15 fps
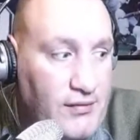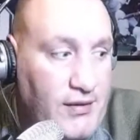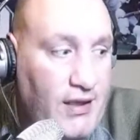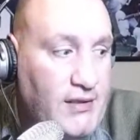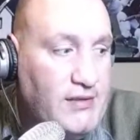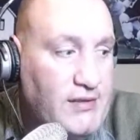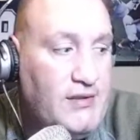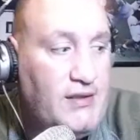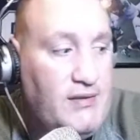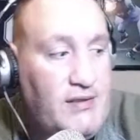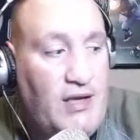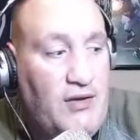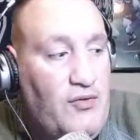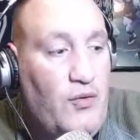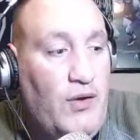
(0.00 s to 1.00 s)
That's
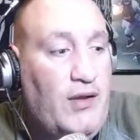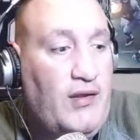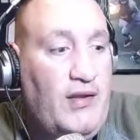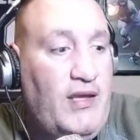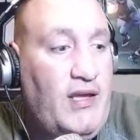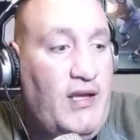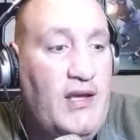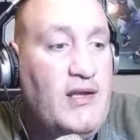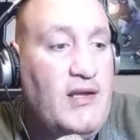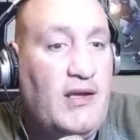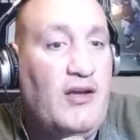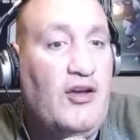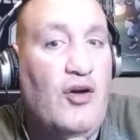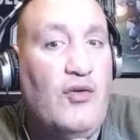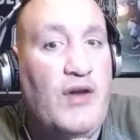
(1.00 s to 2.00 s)
how quickly it
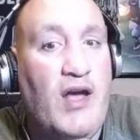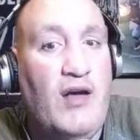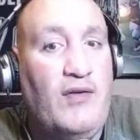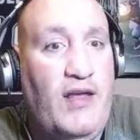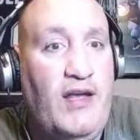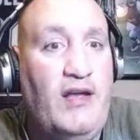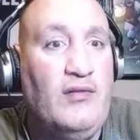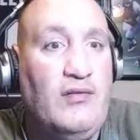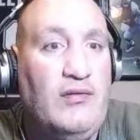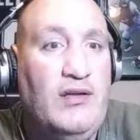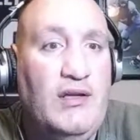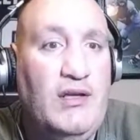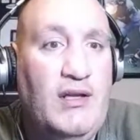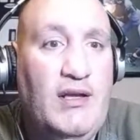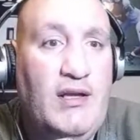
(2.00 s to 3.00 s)
can go downhill
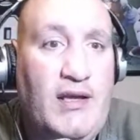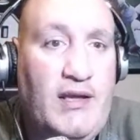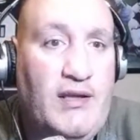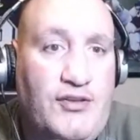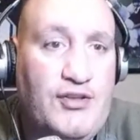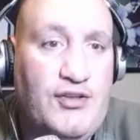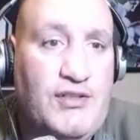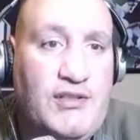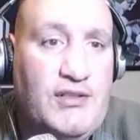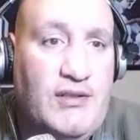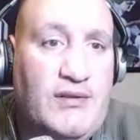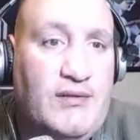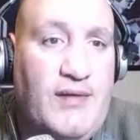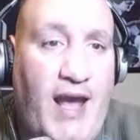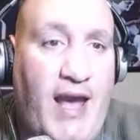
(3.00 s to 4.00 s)
in just
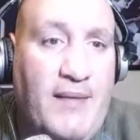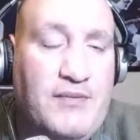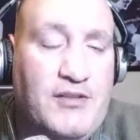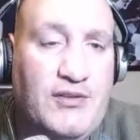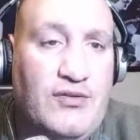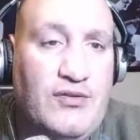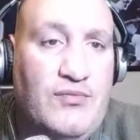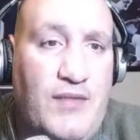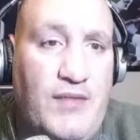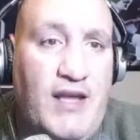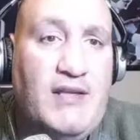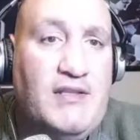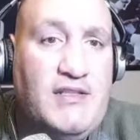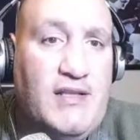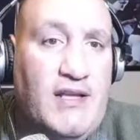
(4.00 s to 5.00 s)
the absolute
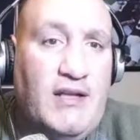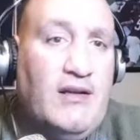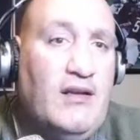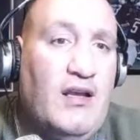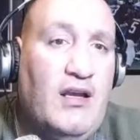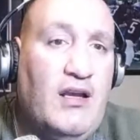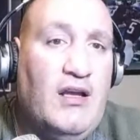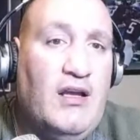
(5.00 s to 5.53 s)
instant.